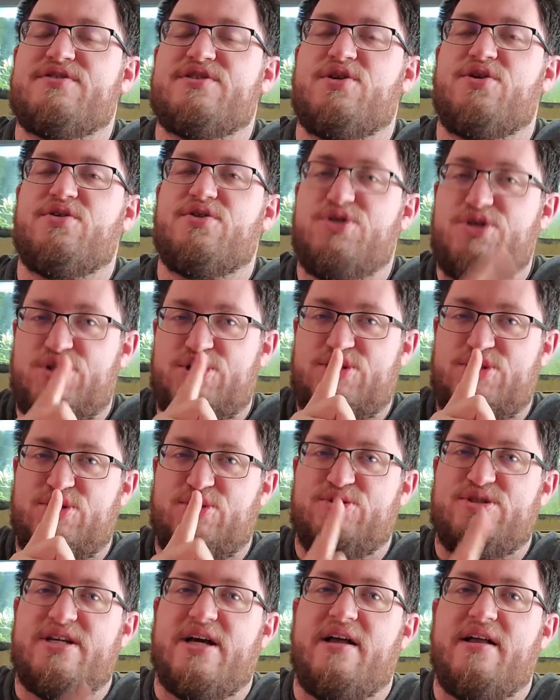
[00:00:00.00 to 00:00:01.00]
So
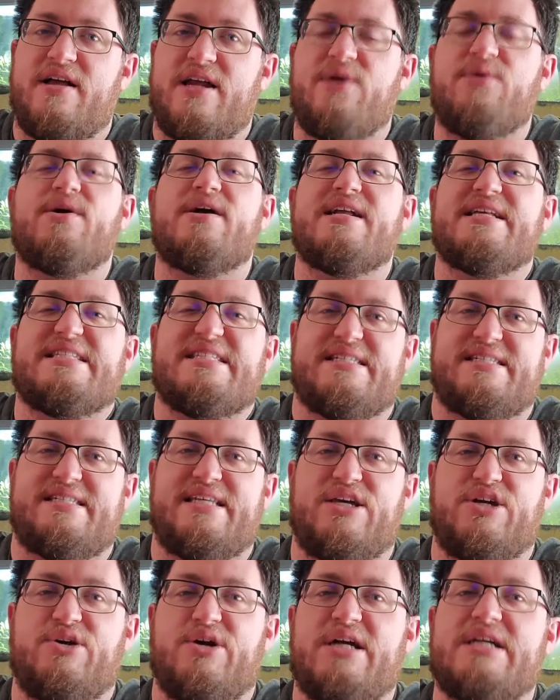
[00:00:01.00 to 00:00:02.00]
don't tell anyone, it's a
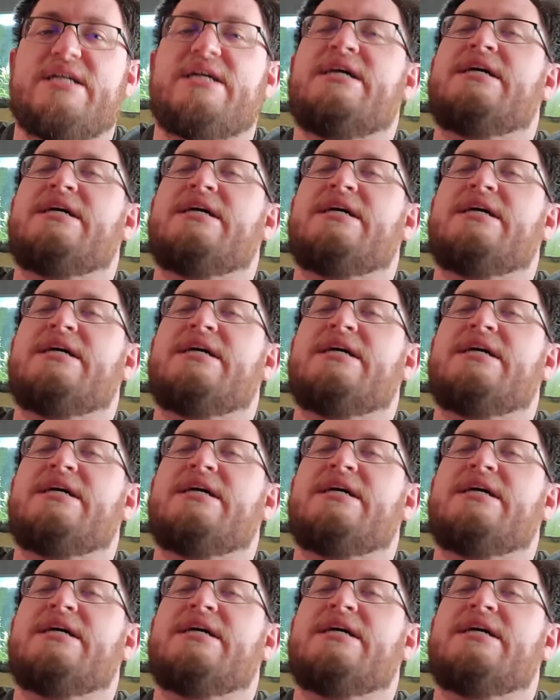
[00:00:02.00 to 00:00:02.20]
secret.